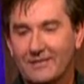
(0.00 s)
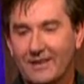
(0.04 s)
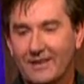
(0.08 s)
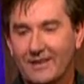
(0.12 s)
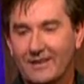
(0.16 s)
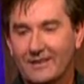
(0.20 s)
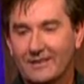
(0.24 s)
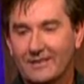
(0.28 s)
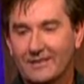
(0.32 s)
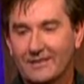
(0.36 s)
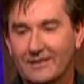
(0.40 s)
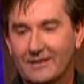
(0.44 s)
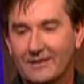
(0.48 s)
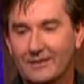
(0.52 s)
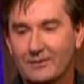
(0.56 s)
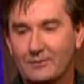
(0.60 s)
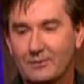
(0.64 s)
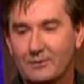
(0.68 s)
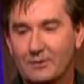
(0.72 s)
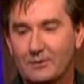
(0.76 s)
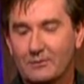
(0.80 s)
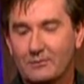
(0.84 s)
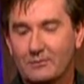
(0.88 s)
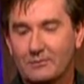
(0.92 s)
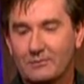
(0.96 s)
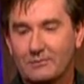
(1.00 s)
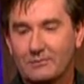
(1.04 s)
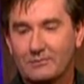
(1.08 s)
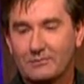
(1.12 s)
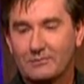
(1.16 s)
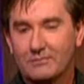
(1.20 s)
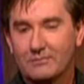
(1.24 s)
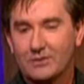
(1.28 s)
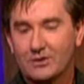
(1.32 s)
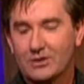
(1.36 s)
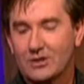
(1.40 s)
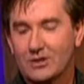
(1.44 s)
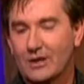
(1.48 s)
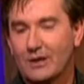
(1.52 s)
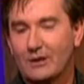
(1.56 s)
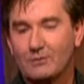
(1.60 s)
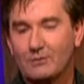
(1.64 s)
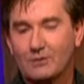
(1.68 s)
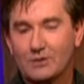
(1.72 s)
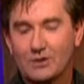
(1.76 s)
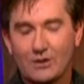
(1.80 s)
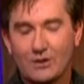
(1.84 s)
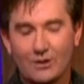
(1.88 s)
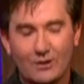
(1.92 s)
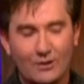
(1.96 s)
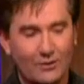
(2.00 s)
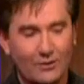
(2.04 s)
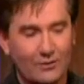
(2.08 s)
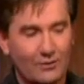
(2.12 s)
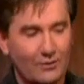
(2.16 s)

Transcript: Magella was looking